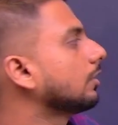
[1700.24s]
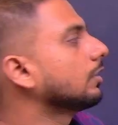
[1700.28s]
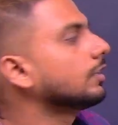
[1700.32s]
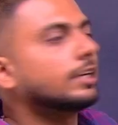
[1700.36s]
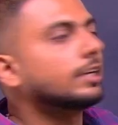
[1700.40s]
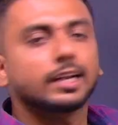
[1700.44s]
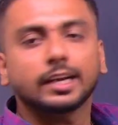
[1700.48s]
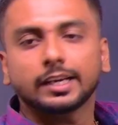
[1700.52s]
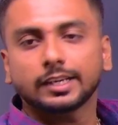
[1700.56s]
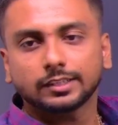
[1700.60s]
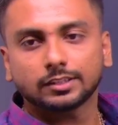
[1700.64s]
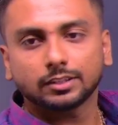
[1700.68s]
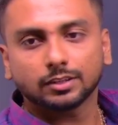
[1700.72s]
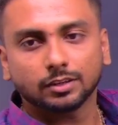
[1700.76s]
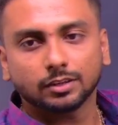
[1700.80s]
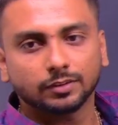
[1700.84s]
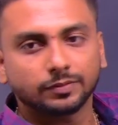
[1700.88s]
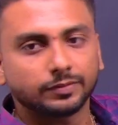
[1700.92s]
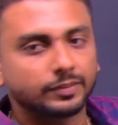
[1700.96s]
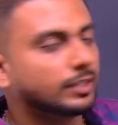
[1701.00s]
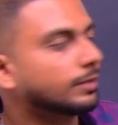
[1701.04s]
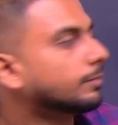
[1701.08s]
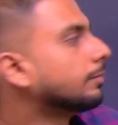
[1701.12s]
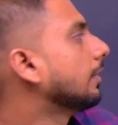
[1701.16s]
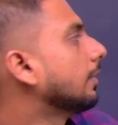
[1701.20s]
neither
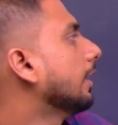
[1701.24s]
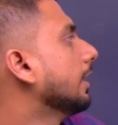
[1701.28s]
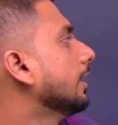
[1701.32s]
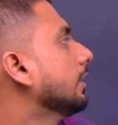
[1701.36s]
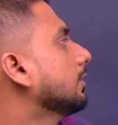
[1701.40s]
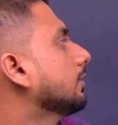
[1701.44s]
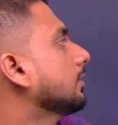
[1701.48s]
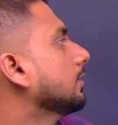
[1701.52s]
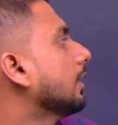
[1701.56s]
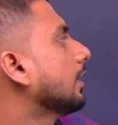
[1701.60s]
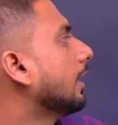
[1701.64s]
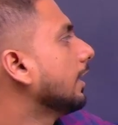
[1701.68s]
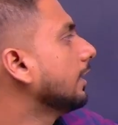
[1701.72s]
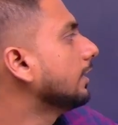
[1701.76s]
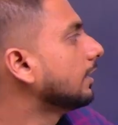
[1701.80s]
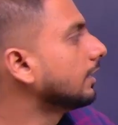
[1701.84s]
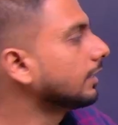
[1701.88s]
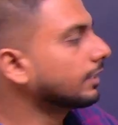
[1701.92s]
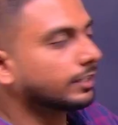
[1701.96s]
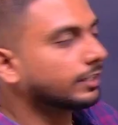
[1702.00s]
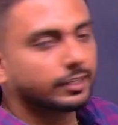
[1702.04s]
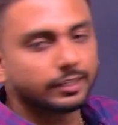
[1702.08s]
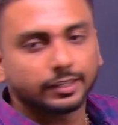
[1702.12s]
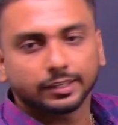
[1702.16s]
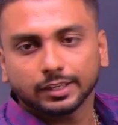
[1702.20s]
of them likes either
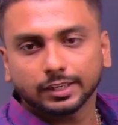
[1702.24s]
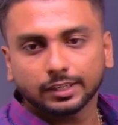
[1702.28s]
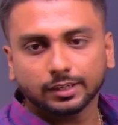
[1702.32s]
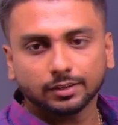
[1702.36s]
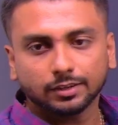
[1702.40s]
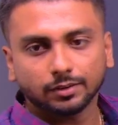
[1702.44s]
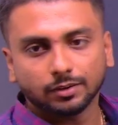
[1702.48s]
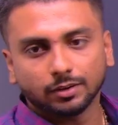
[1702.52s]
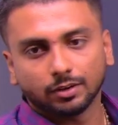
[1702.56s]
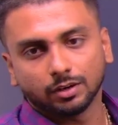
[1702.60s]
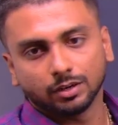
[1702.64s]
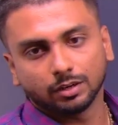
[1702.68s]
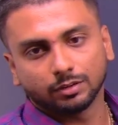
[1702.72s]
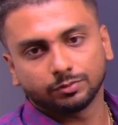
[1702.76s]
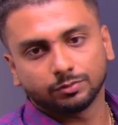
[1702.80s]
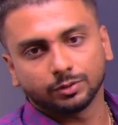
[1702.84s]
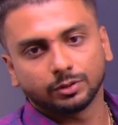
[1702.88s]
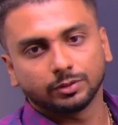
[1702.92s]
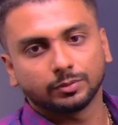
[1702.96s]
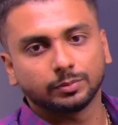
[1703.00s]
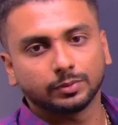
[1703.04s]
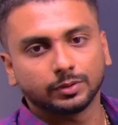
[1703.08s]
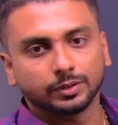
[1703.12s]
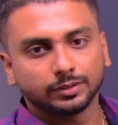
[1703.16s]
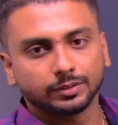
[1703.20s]
cricket or
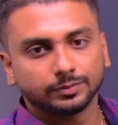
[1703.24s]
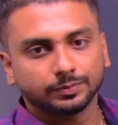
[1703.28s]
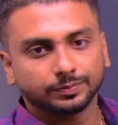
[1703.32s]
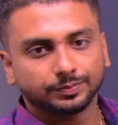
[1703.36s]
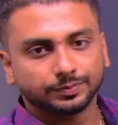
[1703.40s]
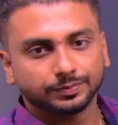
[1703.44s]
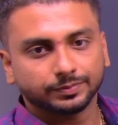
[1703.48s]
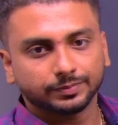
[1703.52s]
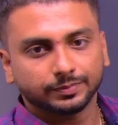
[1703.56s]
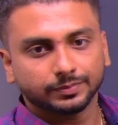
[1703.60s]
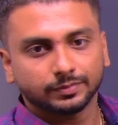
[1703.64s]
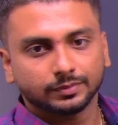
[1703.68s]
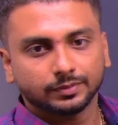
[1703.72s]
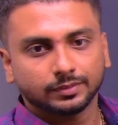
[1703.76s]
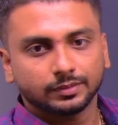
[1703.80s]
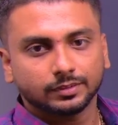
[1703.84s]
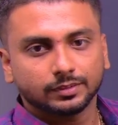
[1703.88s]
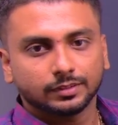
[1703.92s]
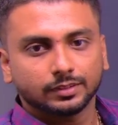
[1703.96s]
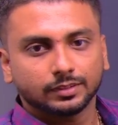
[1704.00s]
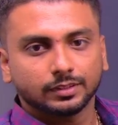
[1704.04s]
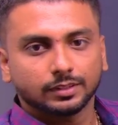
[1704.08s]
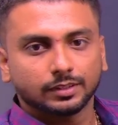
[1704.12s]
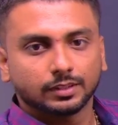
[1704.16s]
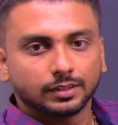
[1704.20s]
football.
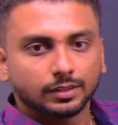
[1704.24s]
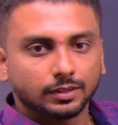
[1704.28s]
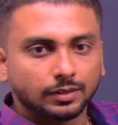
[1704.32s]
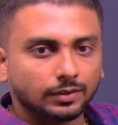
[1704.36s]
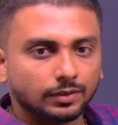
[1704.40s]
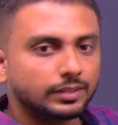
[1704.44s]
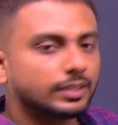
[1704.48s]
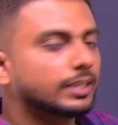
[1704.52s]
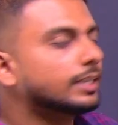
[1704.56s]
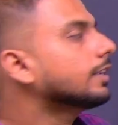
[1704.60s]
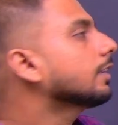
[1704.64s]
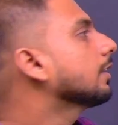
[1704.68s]
Okay.